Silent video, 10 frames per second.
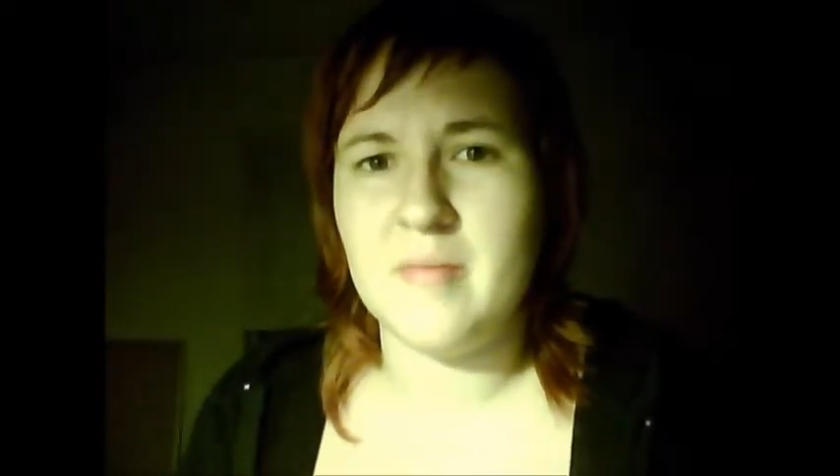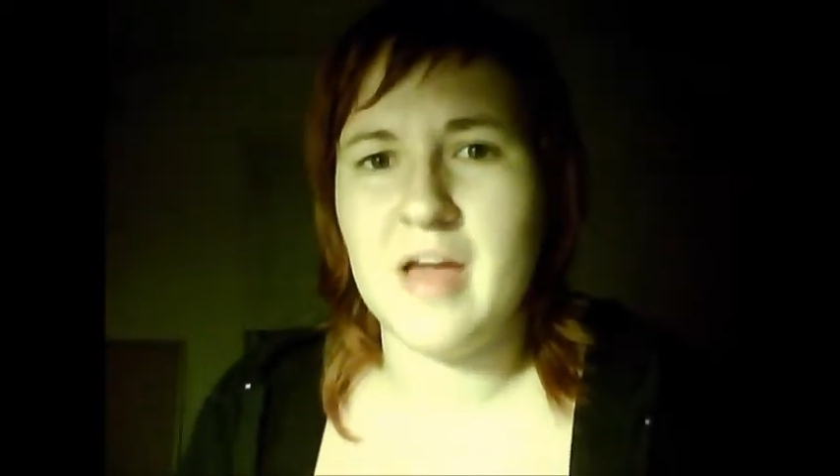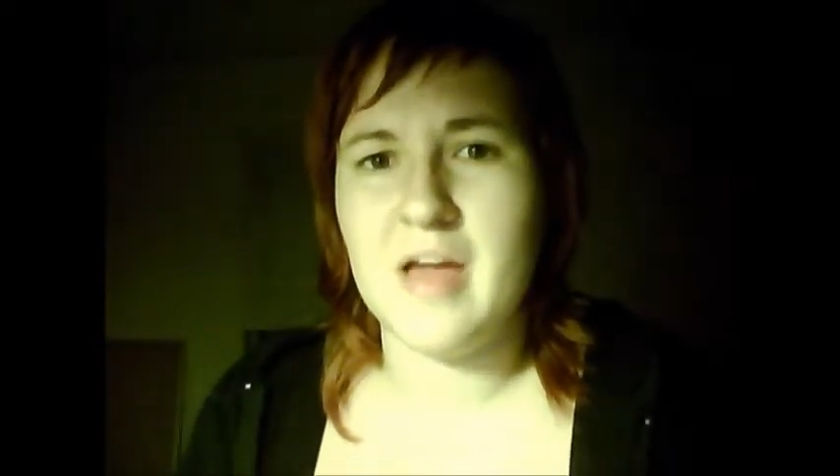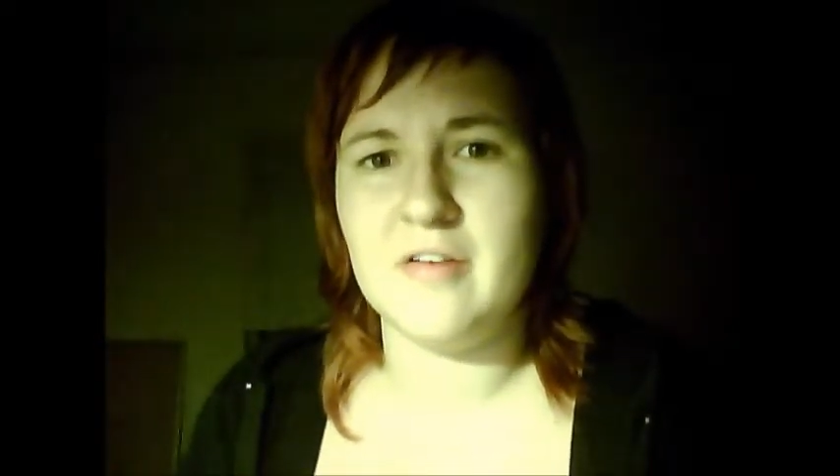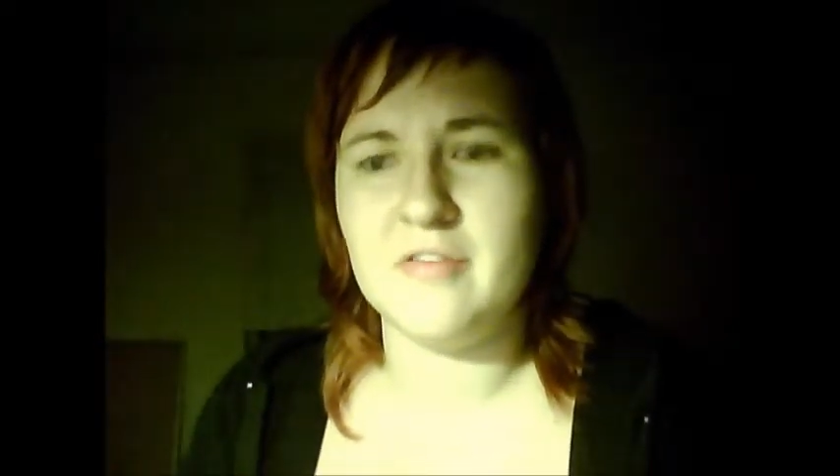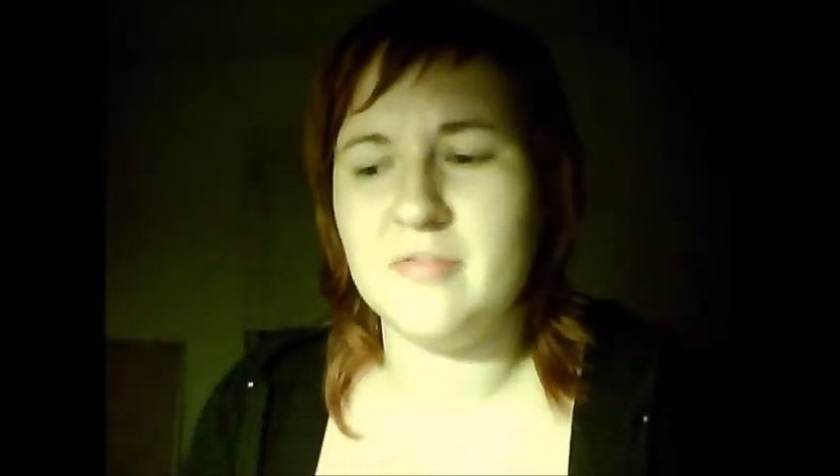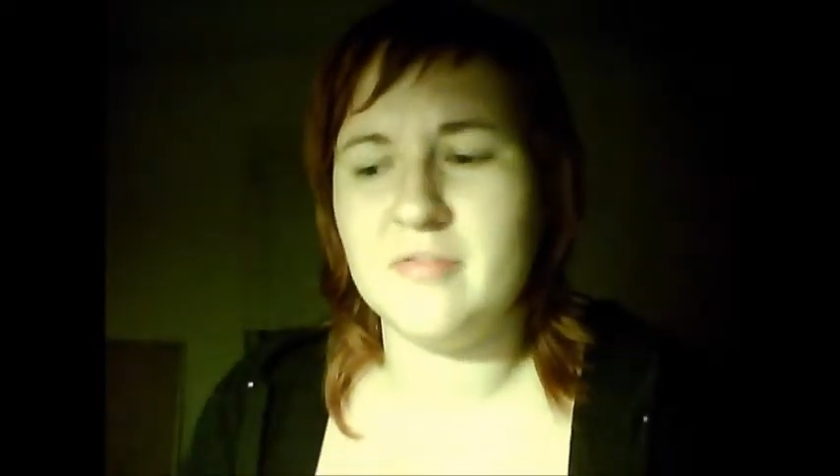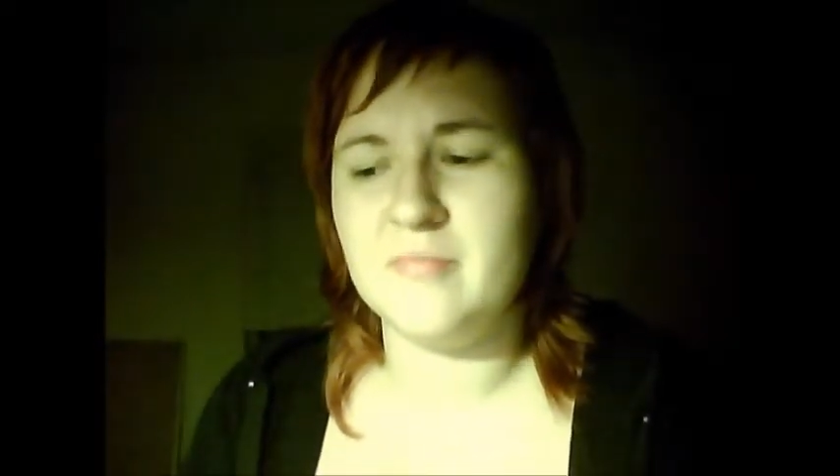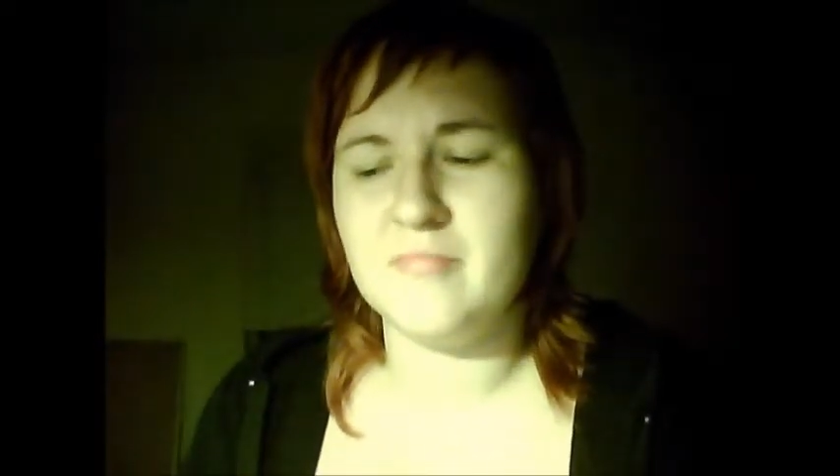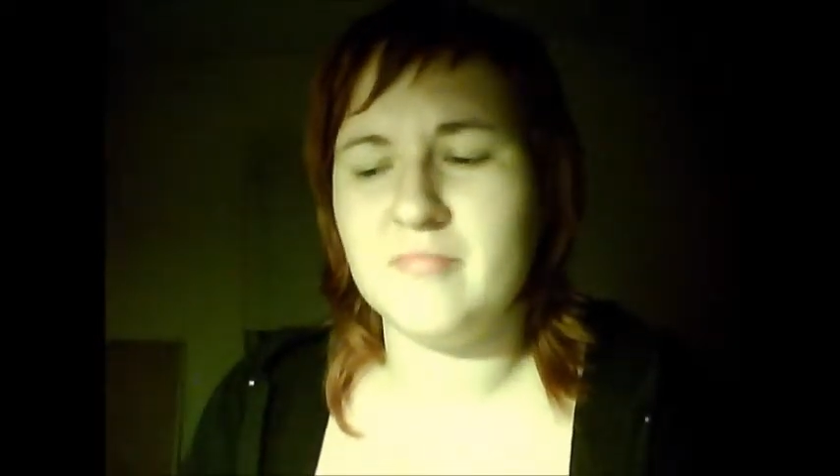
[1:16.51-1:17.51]
matters
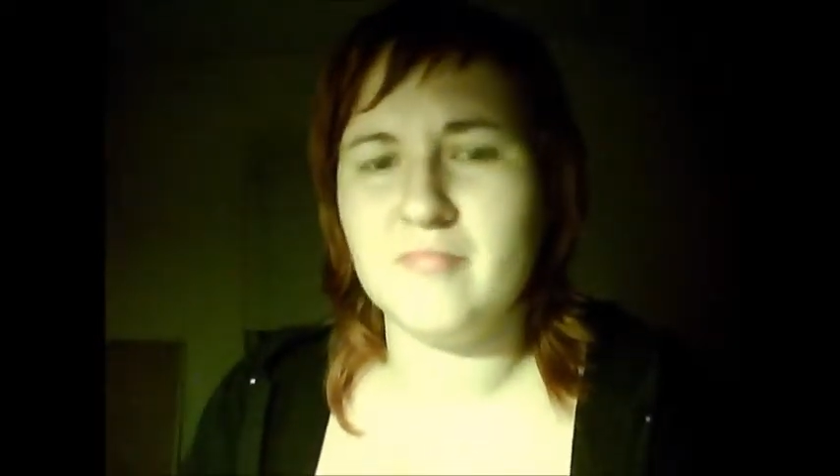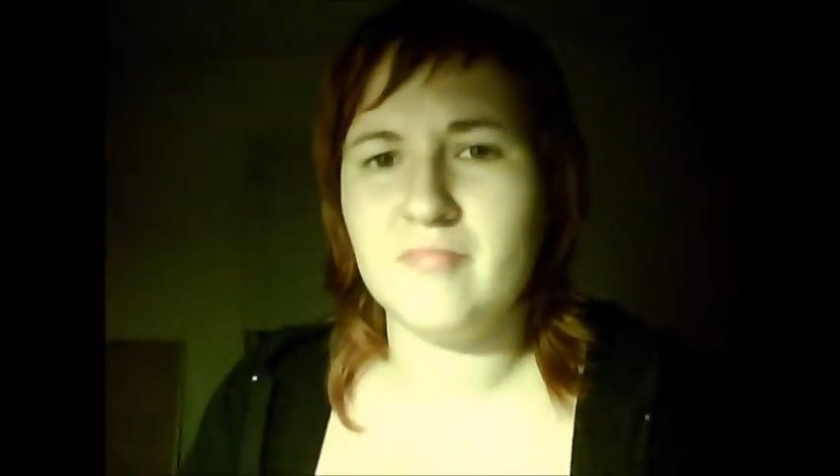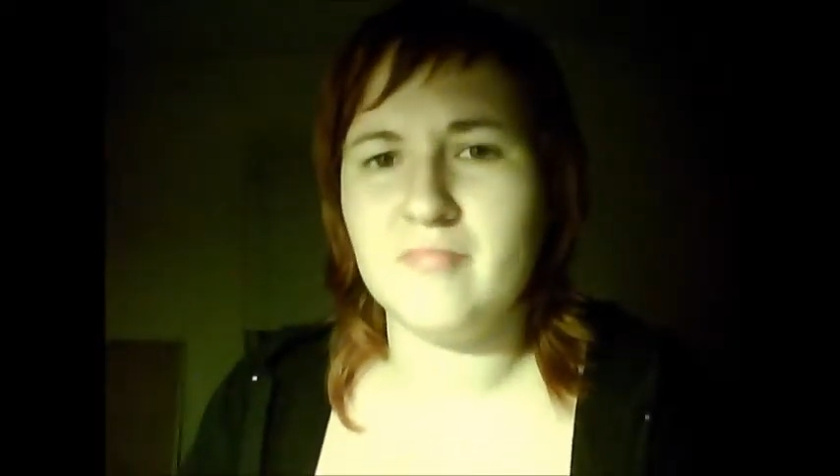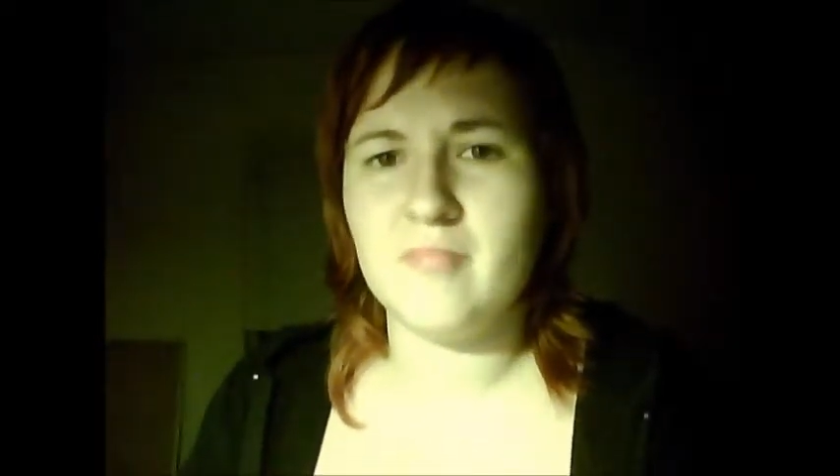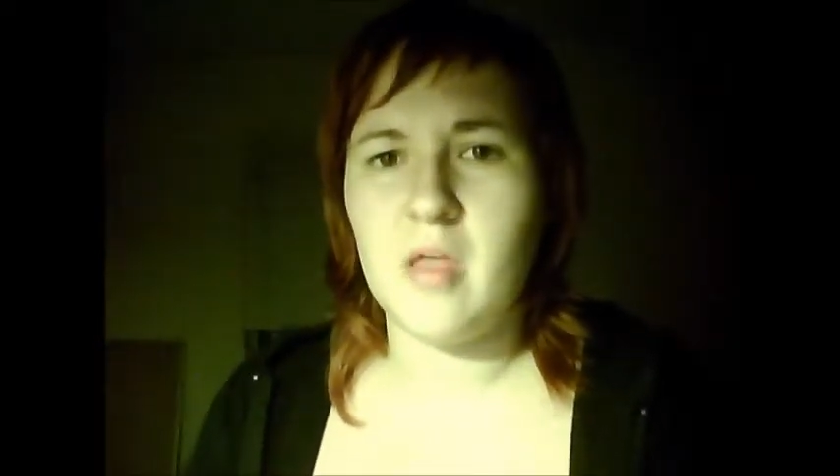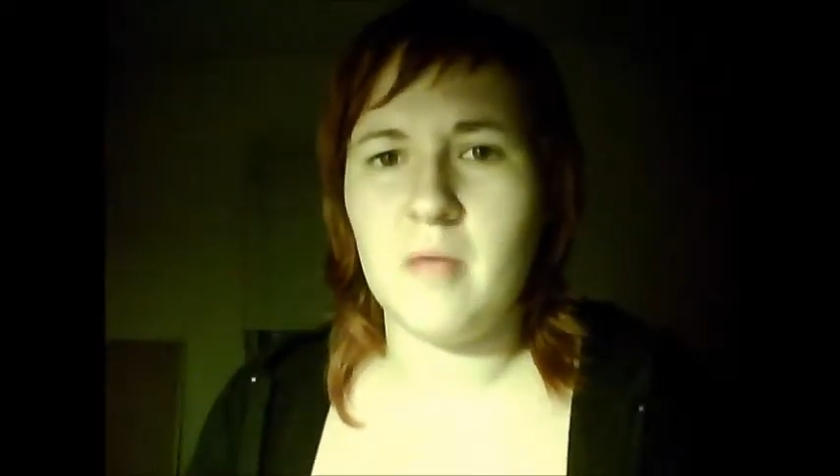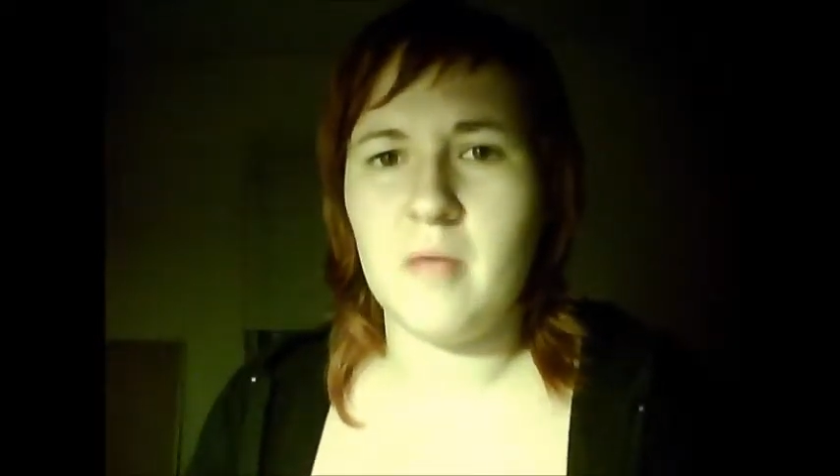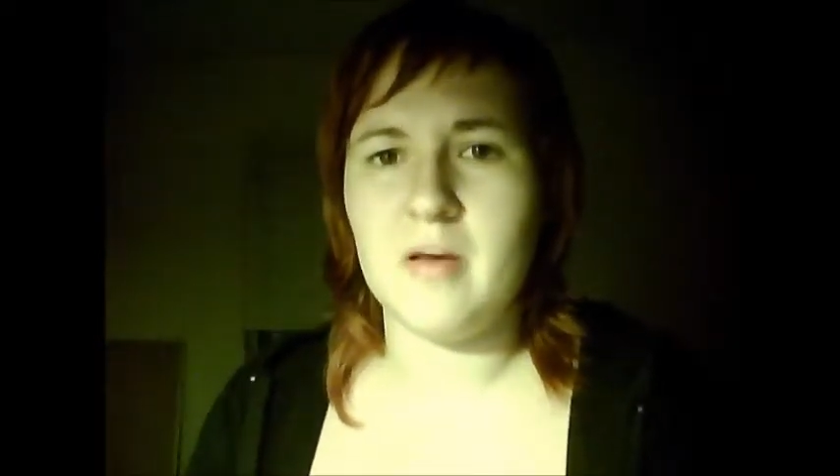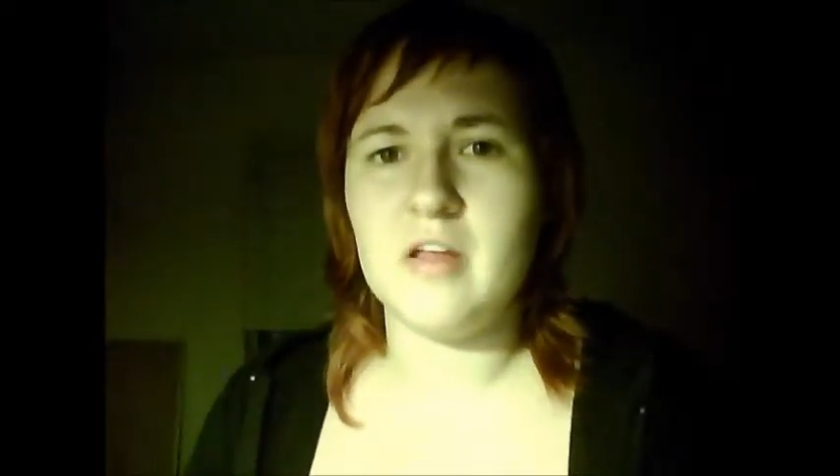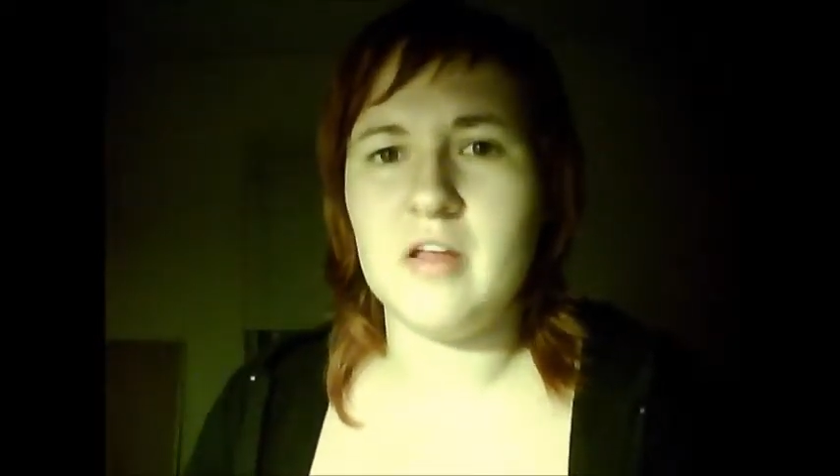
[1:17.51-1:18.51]

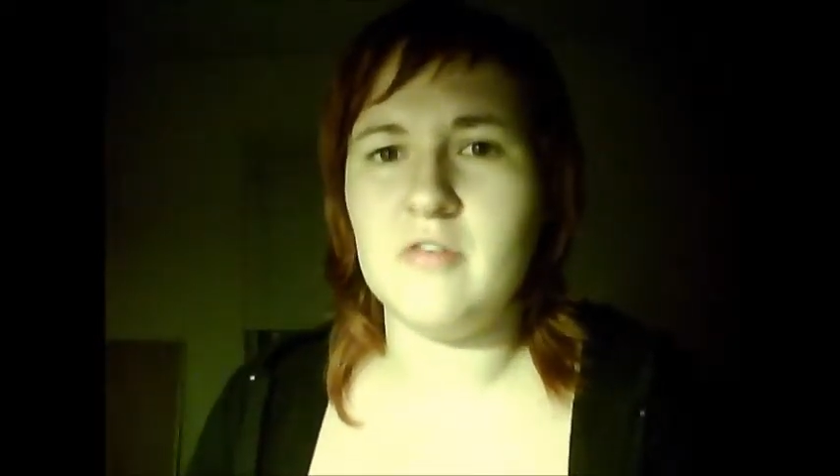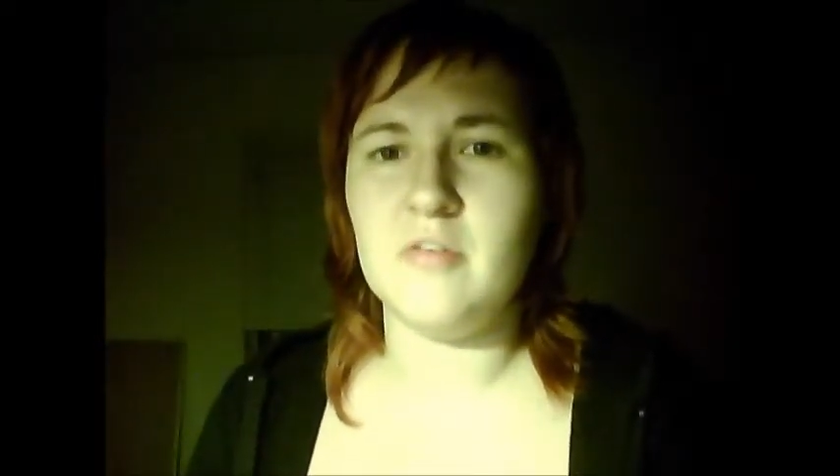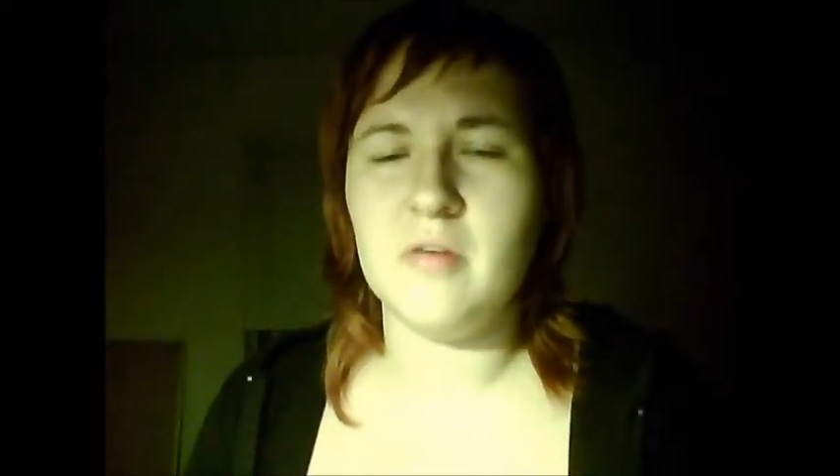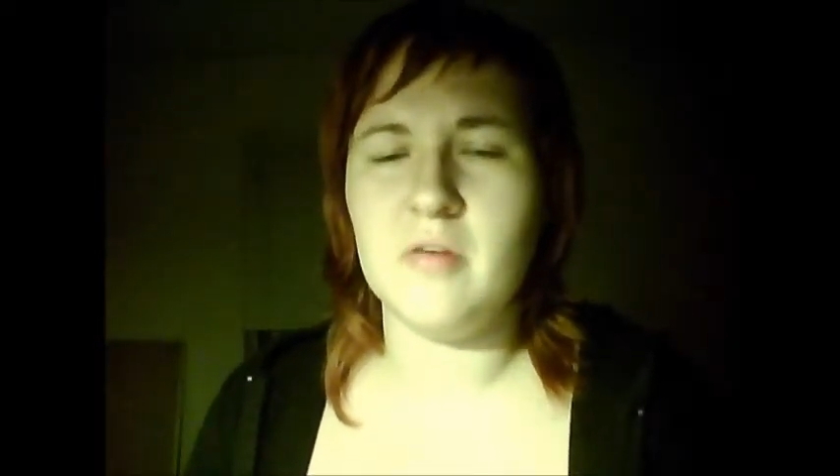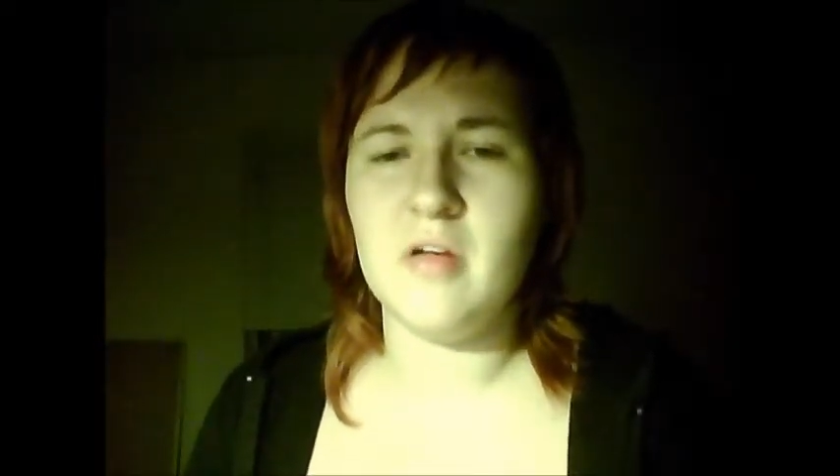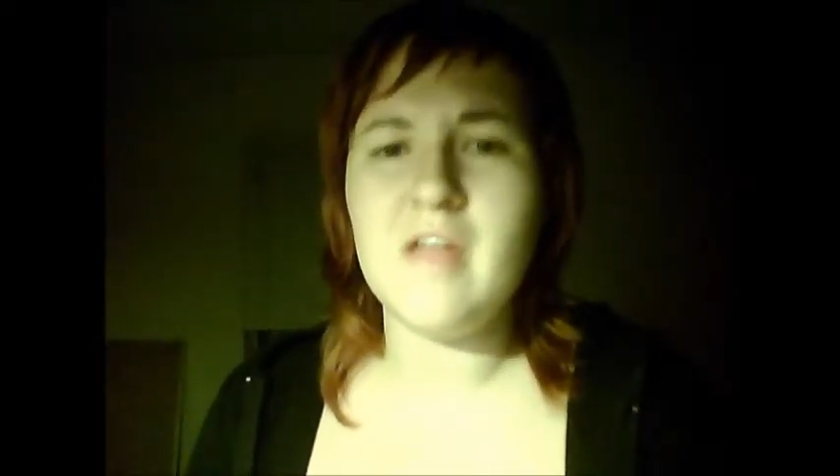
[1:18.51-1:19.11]
about a YouTuber.